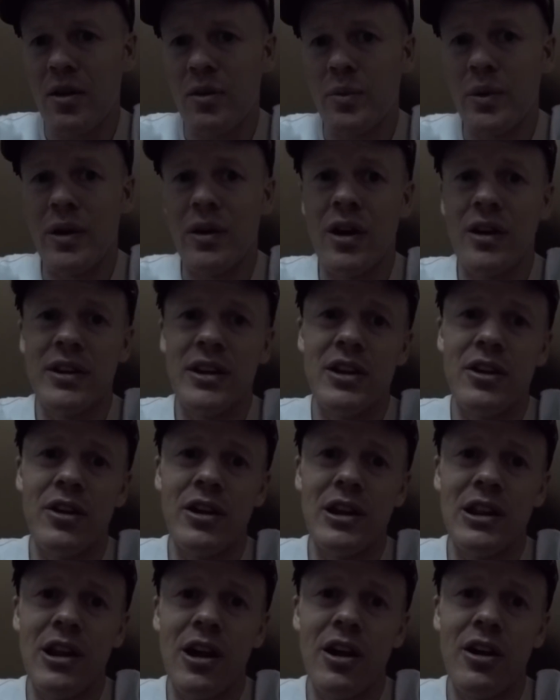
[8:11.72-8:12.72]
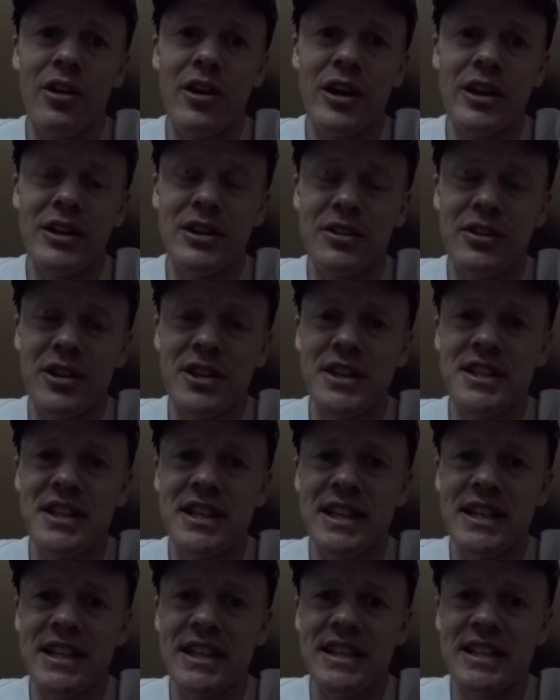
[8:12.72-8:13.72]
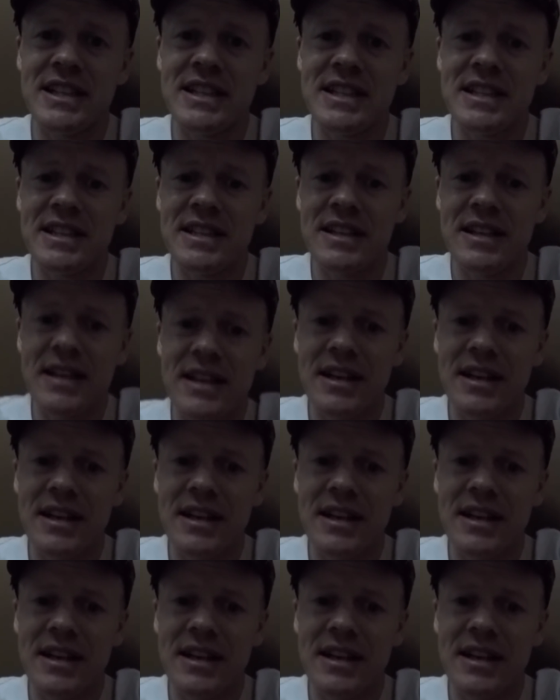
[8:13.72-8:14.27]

We were on the Long Island iced teas,